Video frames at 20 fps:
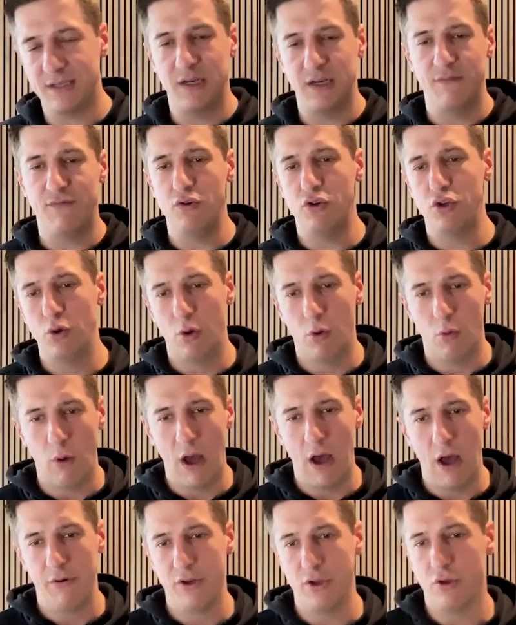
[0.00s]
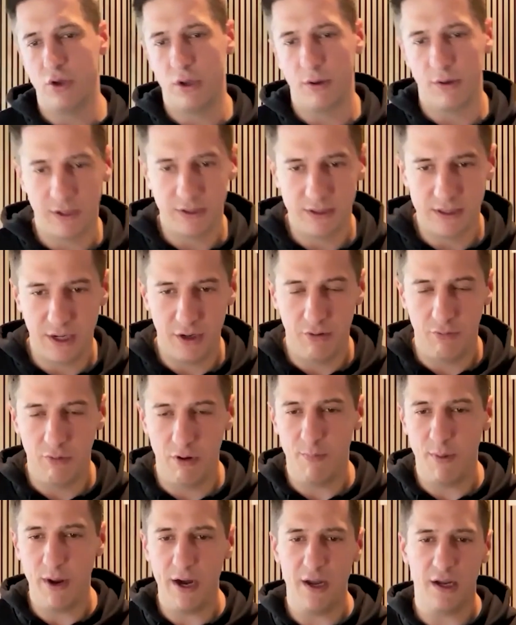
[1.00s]
And if you do it well, you can continue to
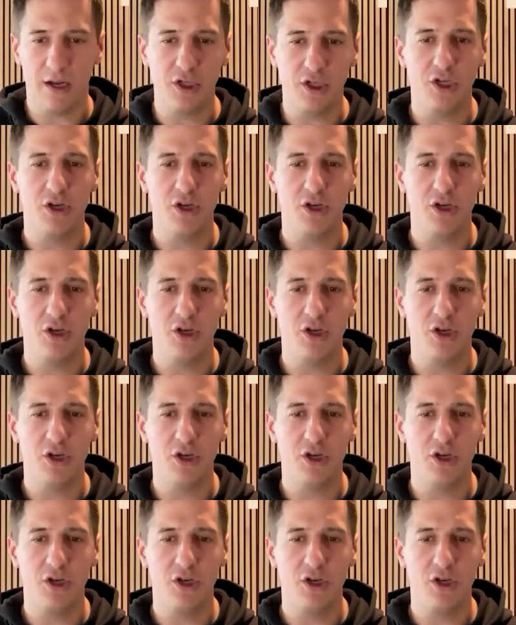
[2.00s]
repeat it because